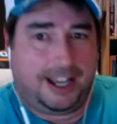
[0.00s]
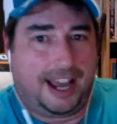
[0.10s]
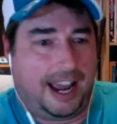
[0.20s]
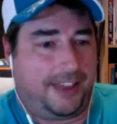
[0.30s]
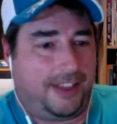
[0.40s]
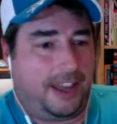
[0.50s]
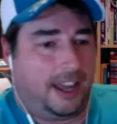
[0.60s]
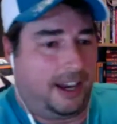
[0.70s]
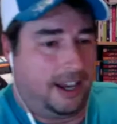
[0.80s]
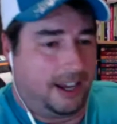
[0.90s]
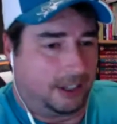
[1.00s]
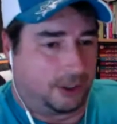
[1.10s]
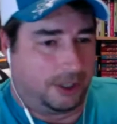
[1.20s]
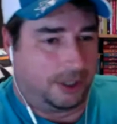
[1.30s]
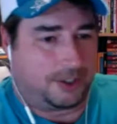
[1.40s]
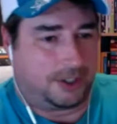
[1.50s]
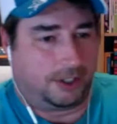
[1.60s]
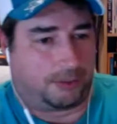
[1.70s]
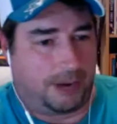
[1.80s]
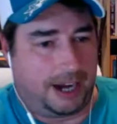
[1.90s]
And then Chris
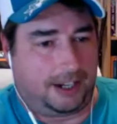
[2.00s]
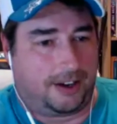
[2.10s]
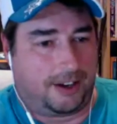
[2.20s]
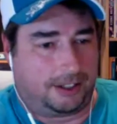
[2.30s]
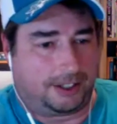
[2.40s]
took Randy Hahn,